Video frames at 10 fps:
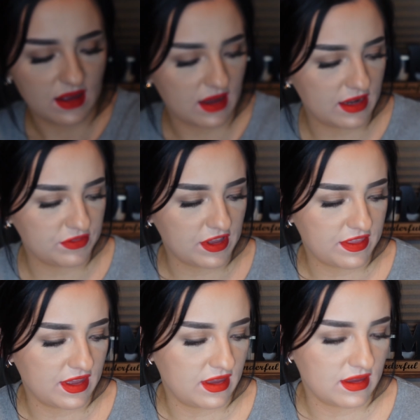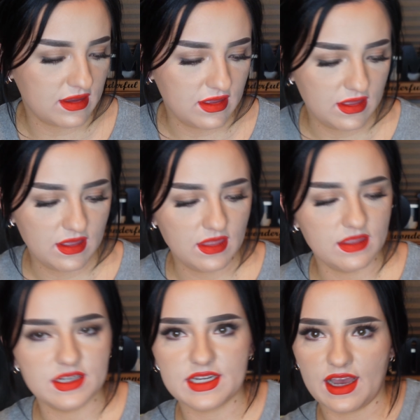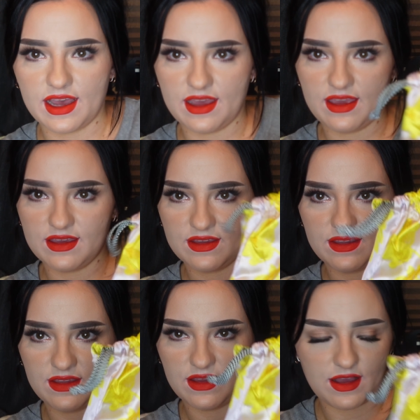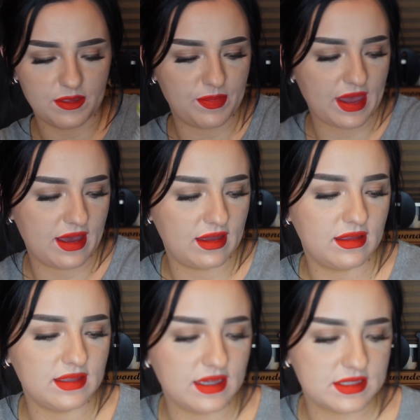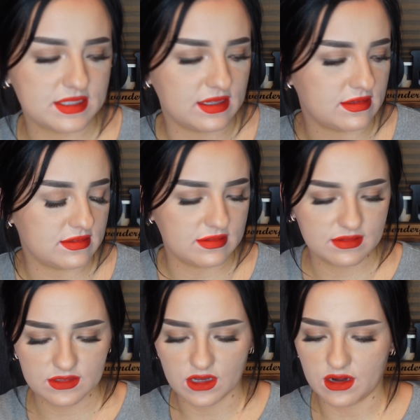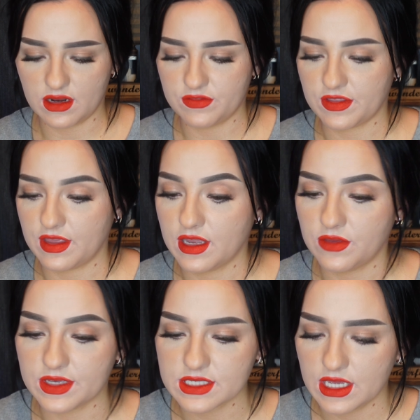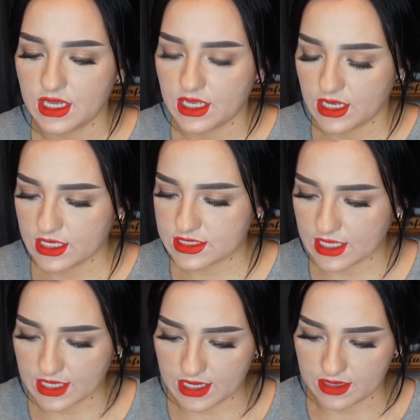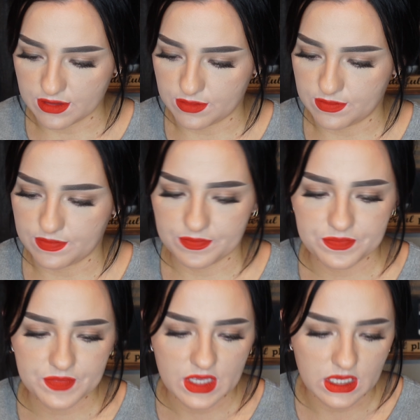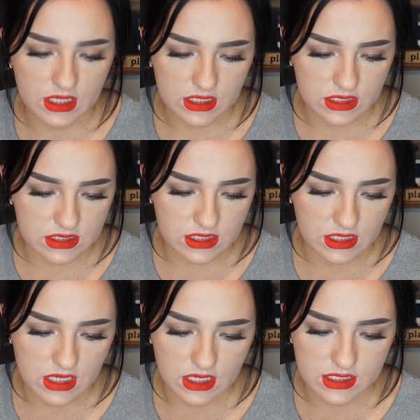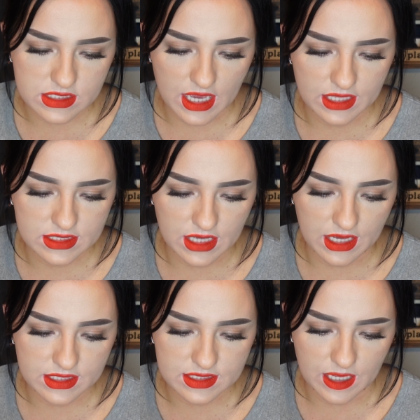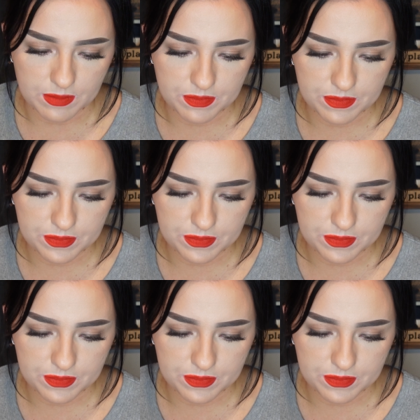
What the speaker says: on everything, the dye on the bag leaked and got on everything. Anyways, second item is this 8 Saints Up,